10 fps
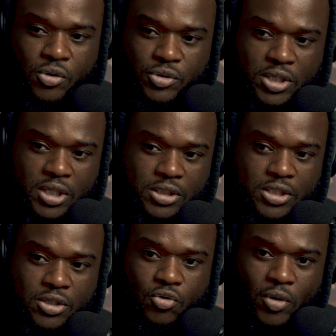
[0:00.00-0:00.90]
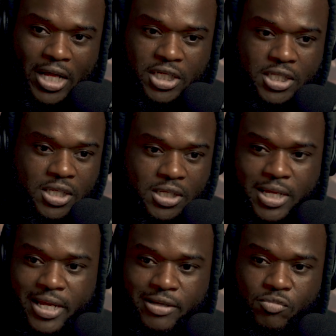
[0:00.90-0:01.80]
get good quality,
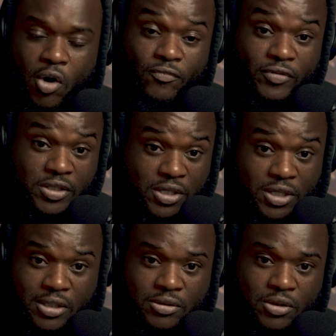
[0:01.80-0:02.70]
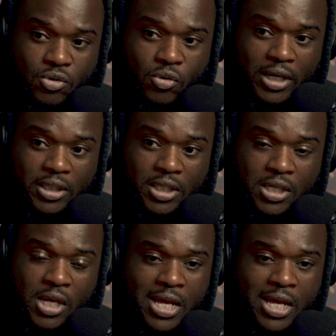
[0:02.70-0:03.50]
and hopefully you get good quality.